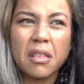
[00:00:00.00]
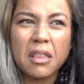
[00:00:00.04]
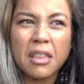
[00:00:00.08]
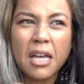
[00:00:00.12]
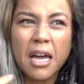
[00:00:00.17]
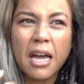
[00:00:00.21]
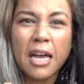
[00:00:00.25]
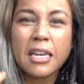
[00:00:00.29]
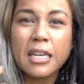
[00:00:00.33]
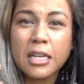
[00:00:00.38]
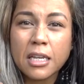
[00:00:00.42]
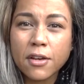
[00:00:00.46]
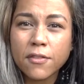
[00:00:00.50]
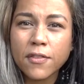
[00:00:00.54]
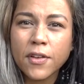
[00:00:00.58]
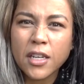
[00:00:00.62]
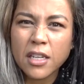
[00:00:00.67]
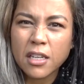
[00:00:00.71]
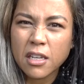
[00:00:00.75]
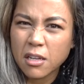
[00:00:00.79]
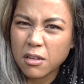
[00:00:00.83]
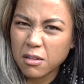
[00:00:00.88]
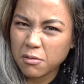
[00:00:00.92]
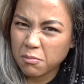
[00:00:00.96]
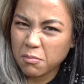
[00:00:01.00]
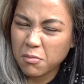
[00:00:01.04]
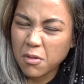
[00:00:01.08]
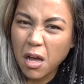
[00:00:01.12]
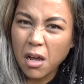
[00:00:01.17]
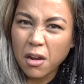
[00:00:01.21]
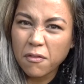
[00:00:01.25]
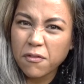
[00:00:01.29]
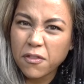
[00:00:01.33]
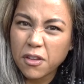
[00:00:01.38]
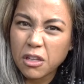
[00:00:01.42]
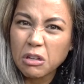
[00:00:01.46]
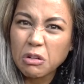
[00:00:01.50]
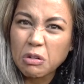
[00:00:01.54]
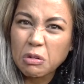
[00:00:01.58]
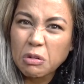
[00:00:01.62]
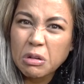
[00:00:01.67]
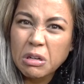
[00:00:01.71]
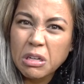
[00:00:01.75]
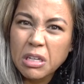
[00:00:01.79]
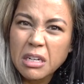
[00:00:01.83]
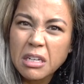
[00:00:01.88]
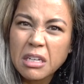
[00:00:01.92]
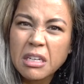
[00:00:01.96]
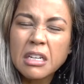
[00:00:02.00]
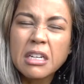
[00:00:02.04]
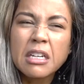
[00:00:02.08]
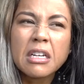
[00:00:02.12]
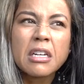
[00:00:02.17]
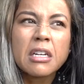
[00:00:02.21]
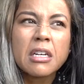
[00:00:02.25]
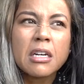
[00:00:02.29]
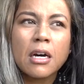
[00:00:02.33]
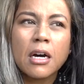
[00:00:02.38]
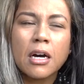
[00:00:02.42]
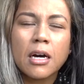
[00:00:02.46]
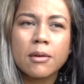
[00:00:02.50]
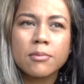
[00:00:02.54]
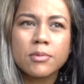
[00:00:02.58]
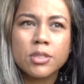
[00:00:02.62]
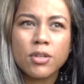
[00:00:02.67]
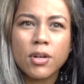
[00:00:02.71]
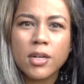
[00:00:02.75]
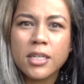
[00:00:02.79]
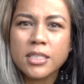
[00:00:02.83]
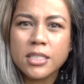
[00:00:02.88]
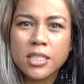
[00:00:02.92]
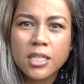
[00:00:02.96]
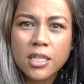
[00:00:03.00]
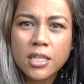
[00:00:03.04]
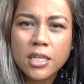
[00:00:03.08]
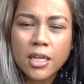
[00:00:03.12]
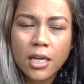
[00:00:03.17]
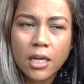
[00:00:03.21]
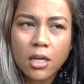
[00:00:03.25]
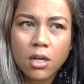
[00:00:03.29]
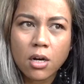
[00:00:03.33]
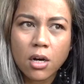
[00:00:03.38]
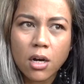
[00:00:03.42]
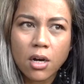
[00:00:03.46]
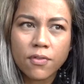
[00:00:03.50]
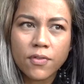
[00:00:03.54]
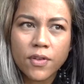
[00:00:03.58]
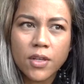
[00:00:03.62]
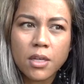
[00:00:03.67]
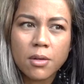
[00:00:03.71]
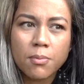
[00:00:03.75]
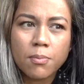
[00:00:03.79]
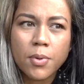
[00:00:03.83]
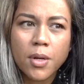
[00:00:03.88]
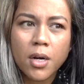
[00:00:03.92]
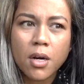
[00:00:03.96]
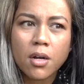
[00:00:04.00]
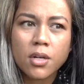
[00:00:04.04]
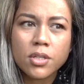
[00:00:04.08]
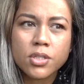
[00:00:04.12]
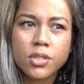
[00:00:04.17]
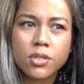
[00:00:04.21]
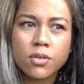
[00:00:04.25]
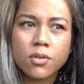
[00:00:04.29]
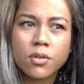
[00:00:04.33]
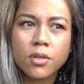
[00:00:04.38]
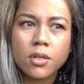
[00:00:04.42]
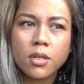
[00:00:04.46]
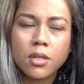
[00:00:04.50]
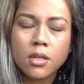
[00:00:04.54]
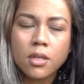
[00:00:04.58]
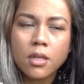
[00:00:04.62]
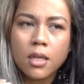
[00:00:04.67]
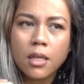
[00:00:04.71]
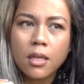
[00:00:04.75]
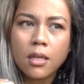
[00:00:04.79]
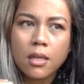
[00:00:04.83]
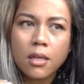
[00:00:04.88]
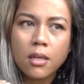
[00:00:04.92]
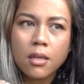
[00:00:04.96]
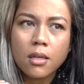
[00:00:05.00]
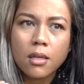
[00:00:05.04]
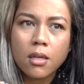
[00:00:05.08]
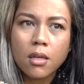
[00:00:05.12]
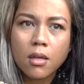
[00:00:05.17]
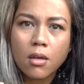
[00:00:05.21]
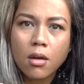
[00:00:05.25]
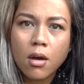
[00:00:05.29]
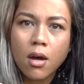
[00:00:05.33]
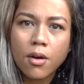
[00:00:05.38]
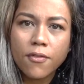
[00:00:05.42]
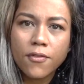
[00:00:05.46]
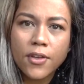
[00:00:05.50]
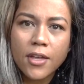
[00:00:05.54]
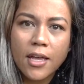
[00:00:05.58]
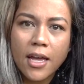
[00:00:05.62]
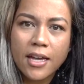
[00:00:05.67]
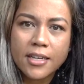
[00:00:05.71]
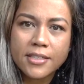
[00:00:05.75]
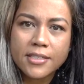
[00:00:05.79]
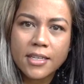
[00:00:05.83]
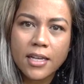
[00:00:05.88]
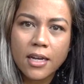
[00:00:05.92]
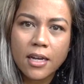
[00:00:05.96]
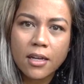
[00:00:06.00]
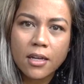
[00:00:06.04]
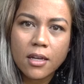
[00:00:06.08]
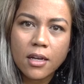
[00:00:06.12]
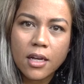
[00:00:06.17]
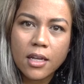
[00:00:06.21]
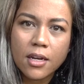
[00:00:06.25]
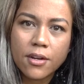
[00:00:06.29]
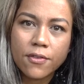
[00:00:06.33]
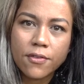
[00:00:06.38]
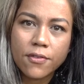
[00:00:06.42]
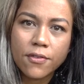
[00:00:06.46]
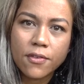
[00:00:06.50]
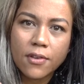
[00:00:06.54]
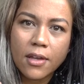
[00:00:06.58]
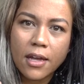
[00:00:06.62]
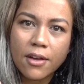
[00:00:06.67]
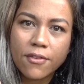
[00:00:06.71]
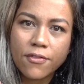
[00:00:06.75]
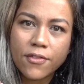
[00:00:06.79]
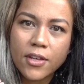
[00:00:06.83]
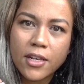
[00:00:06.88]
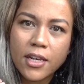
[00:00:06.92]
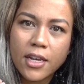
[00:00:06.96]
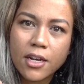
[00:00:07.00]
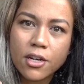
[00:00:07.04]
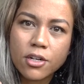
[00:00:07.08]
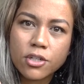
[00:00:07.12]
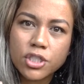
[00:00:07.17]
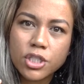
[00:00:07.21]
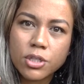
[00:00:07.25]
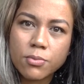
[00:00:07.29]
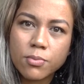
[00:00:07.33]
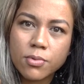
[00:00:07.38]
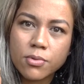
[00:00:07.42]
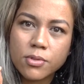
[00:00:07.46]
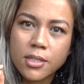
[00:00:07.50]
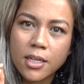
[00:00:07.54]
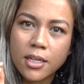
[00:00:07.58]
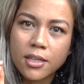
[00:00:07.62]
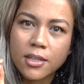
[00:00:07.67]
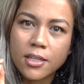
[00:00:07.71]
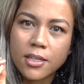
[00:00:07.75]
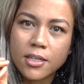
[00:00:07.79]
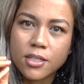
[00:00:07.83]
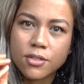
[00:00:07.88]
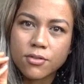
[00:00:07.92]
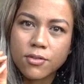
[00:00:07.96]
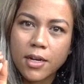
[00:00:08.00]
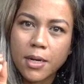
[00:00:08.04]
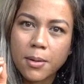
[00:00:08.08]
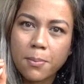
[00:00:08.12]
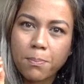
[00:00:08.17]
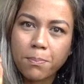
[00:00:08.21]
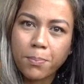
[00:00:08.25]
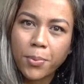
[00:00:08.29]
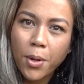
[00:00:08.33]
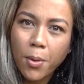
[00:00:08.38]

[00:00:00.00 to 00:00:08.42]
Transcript: the idea of it not feel good. Um, so I didn't get coffee, but also coffee has that kind of caffeine energy boost like this, right?